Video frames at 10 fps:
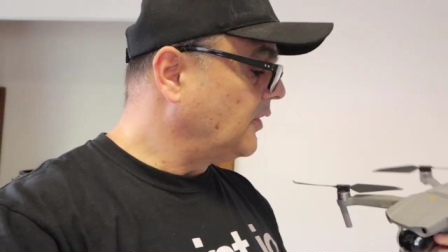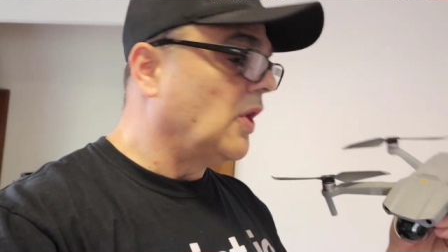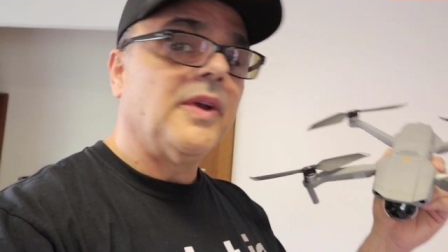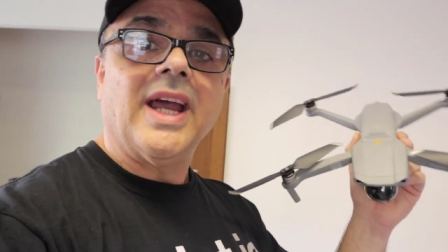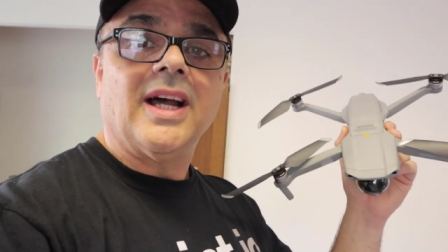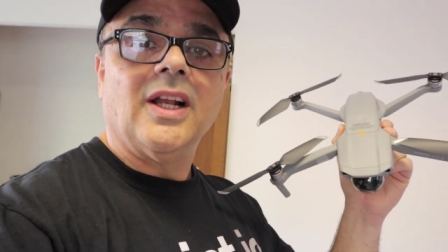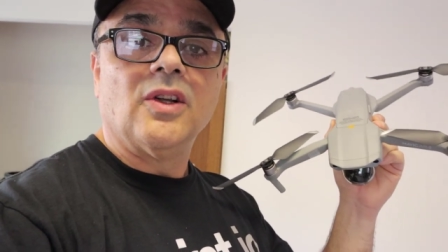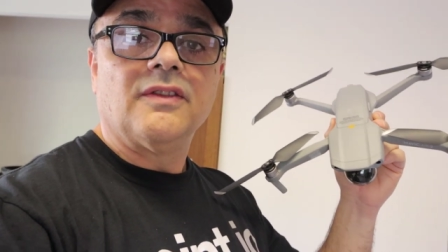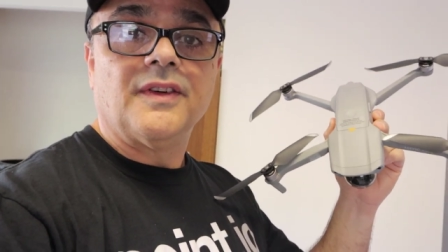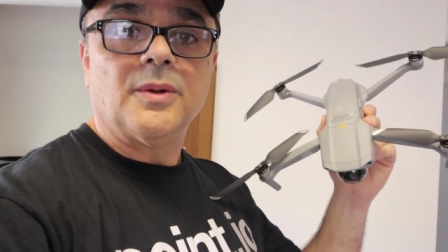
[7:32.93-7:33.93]
So yeah, I
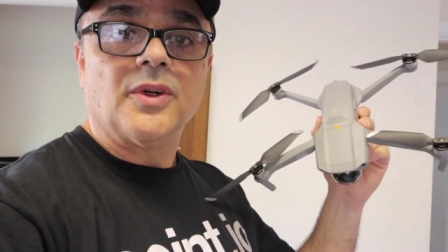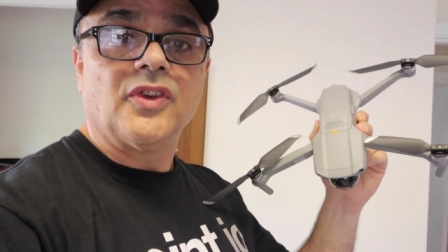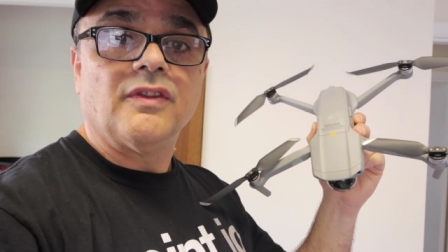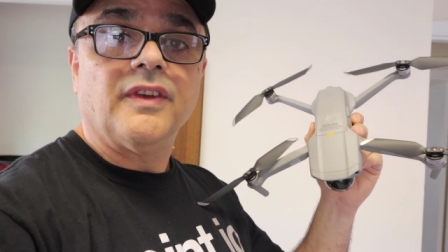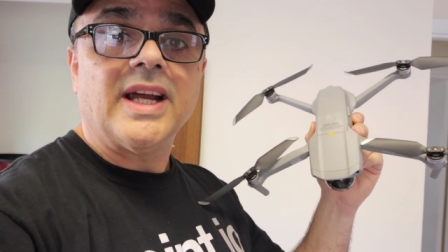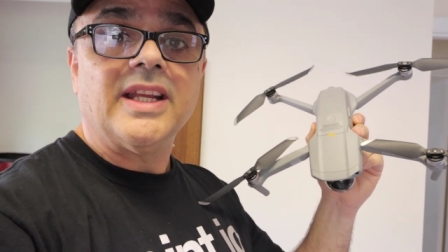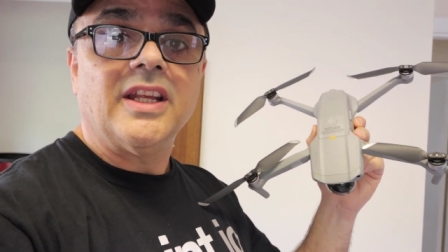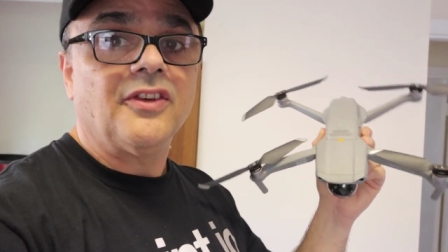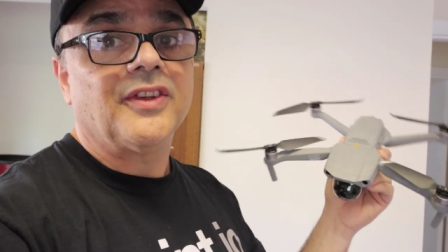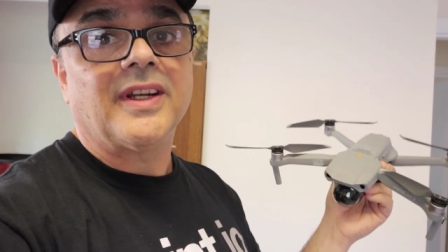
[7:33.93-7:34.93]
look forward to
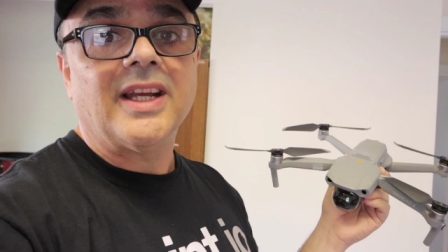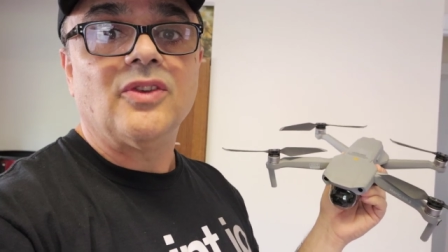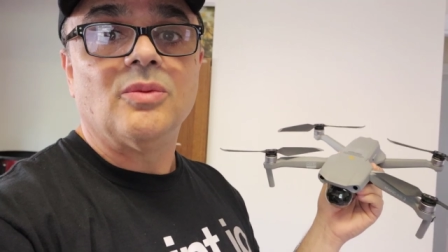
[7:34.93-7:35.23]
flying this today,